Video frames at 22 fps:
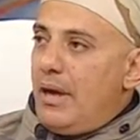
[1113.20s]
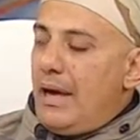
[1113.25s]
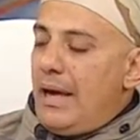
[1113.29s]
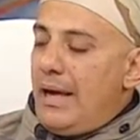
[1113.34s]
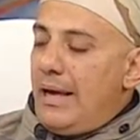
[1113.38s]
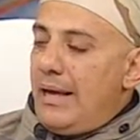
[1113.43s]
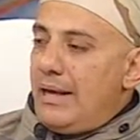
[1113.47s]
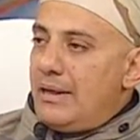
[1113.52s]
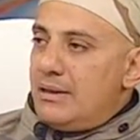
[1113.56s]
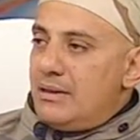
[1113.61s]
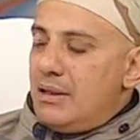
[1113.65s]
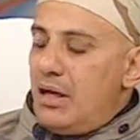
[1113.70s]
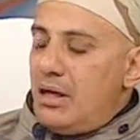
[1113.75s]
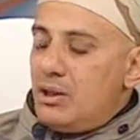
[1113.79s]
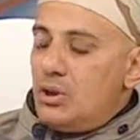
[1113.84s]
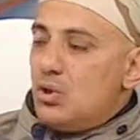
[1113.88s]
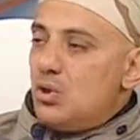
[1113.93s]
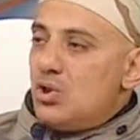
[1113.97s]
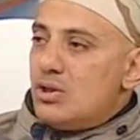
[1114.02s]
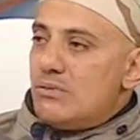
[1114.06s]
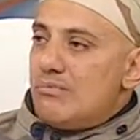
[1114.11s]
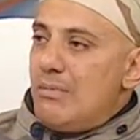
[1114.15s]
and I
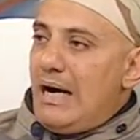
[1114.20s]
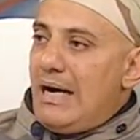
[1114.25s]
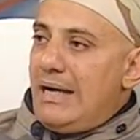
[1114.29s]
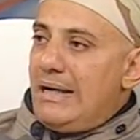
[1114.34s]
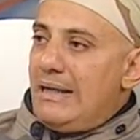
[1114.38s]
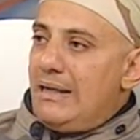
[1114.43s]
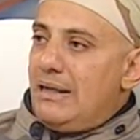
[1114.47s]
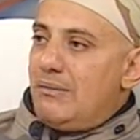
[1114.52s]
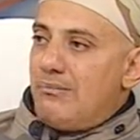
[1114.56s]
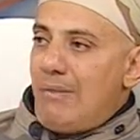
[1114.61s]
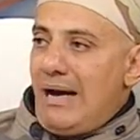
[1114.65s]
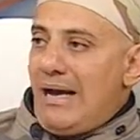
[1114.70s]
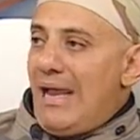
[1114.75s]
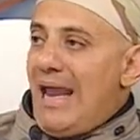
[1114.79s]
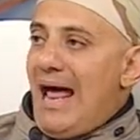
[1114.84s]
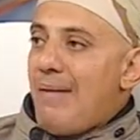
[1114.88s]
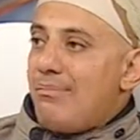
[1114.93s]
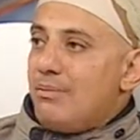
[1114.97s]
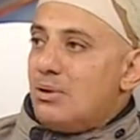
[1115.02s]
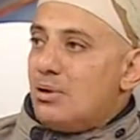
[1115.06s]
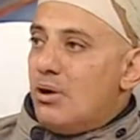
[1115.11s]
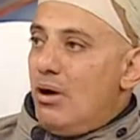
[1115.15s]
use my my
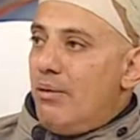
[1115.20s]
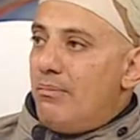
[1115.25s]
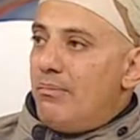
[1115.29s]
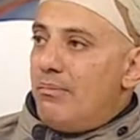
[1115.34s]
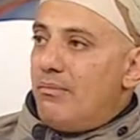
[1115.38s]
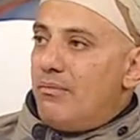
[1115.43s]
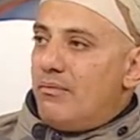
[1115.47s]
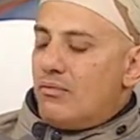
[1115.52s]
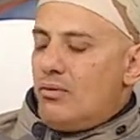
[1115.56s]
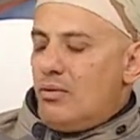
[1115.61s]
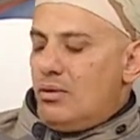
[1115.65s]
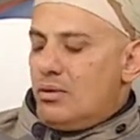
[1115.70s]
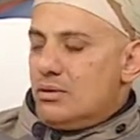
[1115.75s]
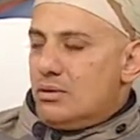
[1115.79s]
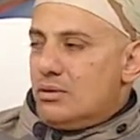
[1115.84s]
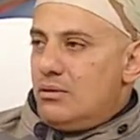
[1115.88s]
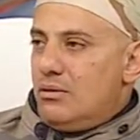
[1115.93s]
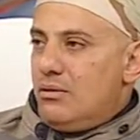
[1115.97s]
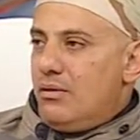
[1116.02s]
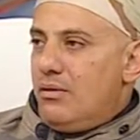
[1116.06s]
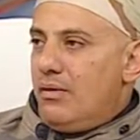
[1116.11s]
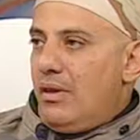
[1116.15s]
laptop, of course.
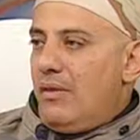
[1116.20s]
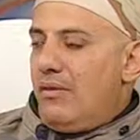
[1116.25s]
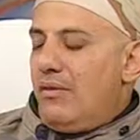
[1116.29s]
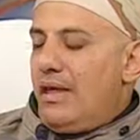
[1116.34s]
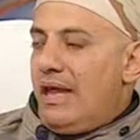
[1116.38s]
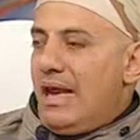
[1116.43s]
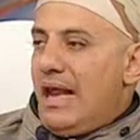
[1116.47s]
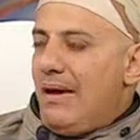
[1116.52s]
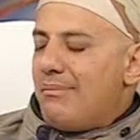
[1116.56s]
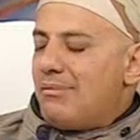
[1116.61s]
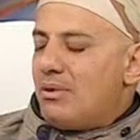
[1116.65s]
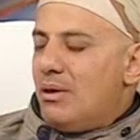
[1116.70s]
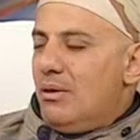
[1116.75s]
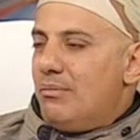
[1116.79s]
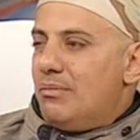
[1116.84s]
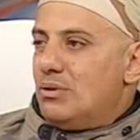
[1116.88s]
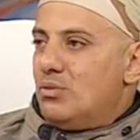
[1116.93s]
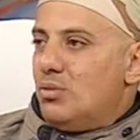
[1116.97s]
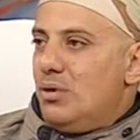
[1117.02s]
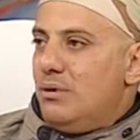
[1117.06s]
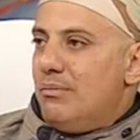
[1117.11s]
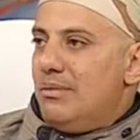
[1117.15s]
In, in the laptop,
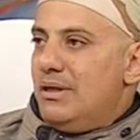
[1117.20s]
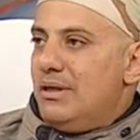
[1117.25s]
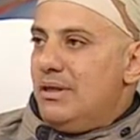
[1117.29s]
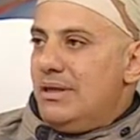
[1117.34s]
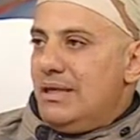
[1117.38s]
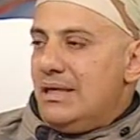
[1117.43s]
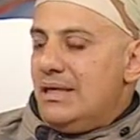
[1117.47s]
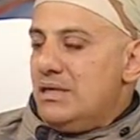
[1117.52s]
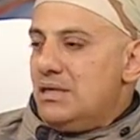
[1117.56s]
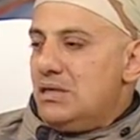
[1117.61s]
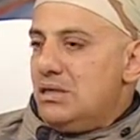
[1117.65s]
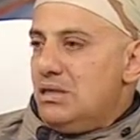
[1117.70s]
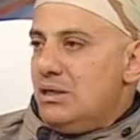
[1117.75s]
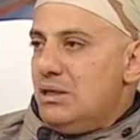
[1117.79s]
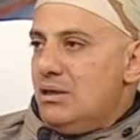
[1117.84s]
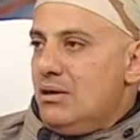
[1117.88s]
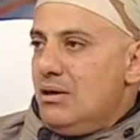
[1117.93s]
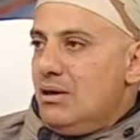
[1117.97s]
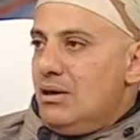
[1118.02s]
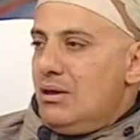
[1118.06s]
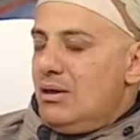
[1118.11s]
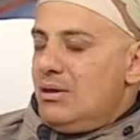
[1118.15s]
it will be easy
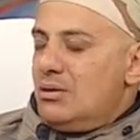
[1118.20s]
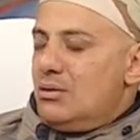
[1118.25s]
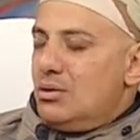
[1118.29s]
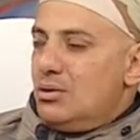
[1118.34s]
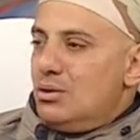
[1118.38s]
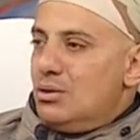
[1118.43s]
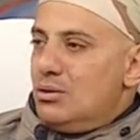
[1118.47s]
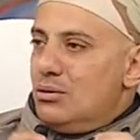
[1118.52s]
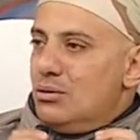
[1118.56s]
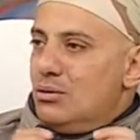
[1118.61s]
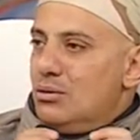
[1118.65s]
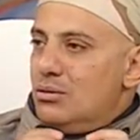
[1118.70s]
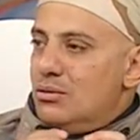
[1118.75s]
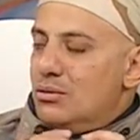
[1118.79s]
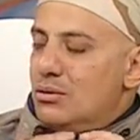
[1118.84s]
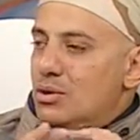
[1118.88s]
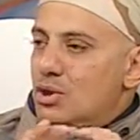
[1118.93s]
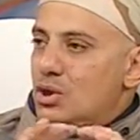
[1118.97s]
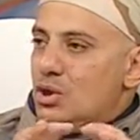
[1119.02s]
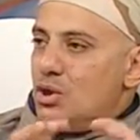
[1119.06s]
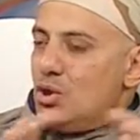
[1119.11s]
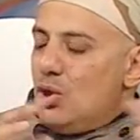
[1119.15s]

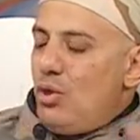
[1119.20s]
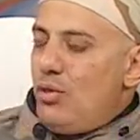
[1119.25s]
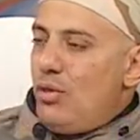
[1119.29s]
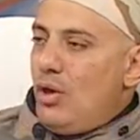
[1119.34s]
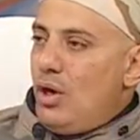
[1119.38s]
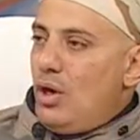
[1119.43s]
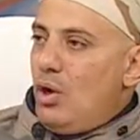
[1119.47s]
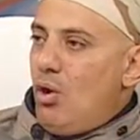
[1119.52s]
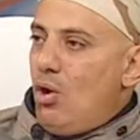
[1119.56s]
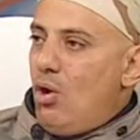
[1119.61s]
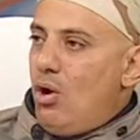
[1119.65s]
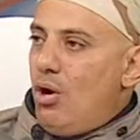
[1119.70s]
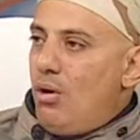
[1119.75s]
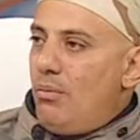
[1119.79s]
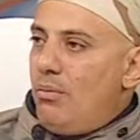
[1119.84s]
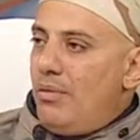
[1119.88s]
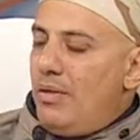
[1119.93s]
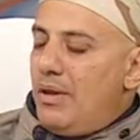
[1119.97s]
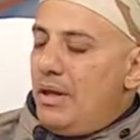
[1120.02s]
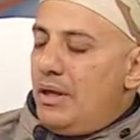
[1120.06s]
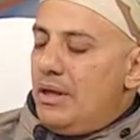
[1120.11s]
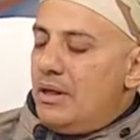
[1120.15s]
to show the globe,
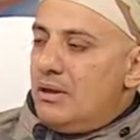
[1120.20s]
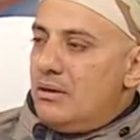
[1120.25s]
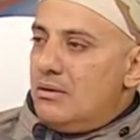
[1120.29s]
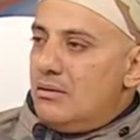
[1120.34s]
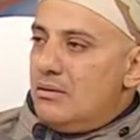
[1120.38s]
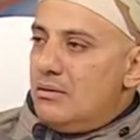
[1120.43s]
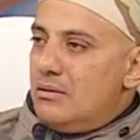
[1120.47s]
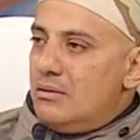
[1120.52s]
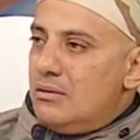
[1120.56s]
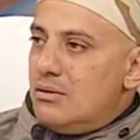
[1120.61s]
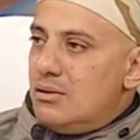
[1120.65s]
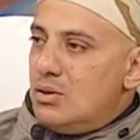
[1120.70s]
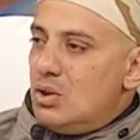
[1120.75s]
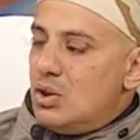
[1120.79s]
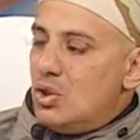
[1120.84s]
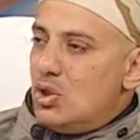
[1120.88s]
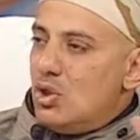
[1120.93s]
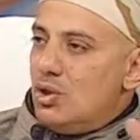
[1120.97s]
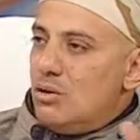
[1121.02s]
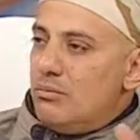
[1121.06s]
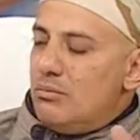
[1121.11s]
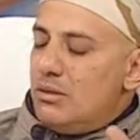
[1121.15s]
then
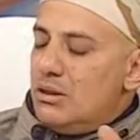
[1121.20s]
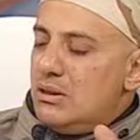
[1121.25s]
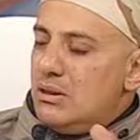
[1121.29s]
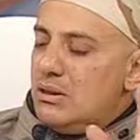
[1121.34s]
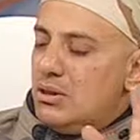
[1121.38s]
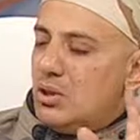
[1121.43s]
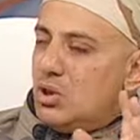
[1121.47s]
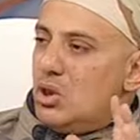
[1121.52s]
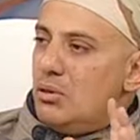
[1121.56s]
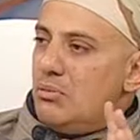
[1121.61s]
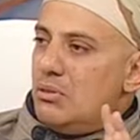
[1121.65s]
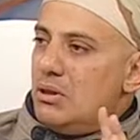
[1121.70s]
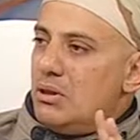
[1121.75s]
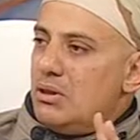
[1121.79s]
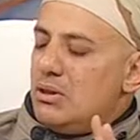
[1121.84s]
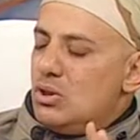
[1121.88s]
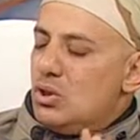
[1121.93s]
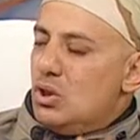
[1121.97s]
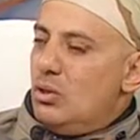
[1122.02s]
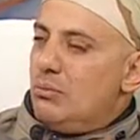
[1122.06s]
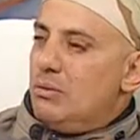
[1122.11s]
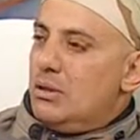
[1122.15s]
zoom in, zoom
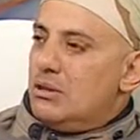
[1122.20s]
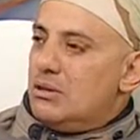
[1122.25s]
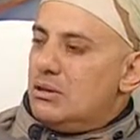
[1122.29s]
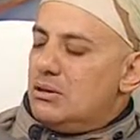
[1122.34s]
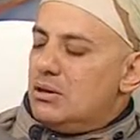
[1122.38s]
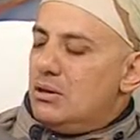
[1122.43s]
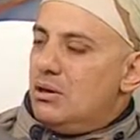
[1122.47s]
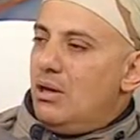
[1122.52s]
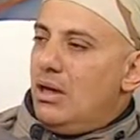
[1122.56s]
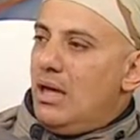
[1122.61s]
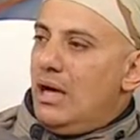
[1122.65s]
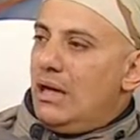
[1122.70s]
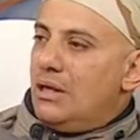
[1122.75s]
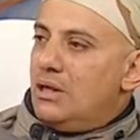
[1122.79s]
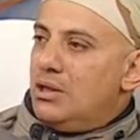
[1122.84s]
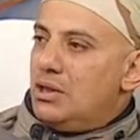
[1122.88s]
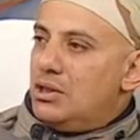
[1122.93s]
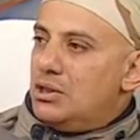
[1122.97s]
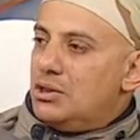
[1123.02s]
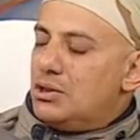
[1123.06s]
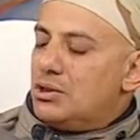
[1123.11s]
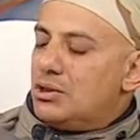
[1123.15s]
in, zoom in till I
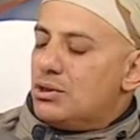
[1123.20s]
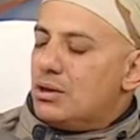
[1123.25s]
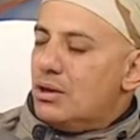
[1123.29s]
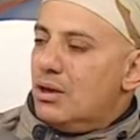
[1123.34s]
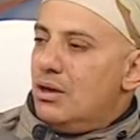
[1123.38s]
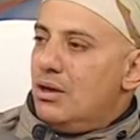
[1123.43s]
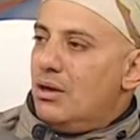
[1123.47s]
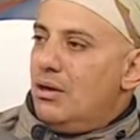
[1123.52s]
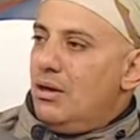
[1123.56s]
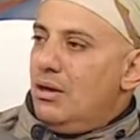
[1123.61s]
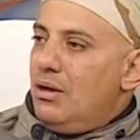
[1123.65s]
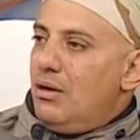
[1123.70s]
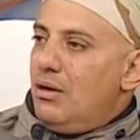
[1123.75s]
reach uh,